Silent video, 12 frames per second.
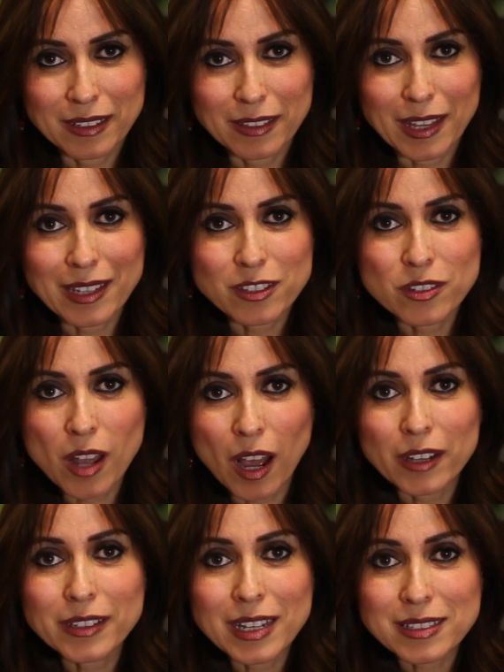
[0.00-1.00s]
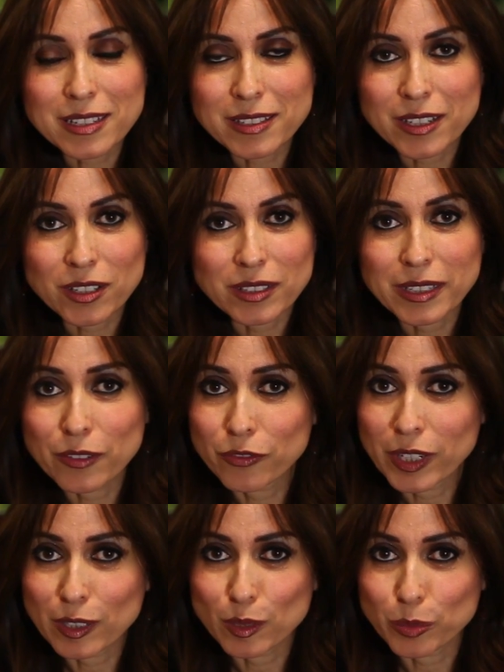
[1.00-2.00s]
that's not necessarily
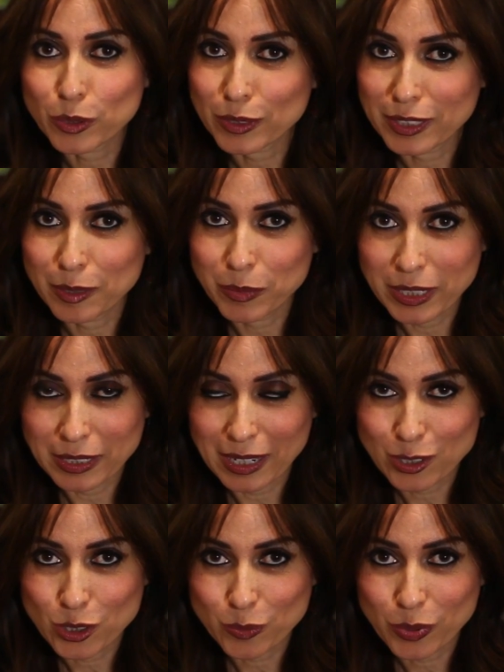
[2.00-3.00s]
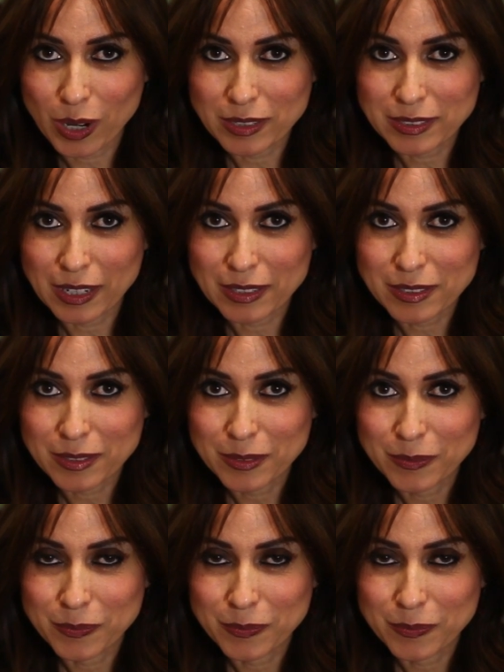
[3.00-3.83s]
available in a mediation process.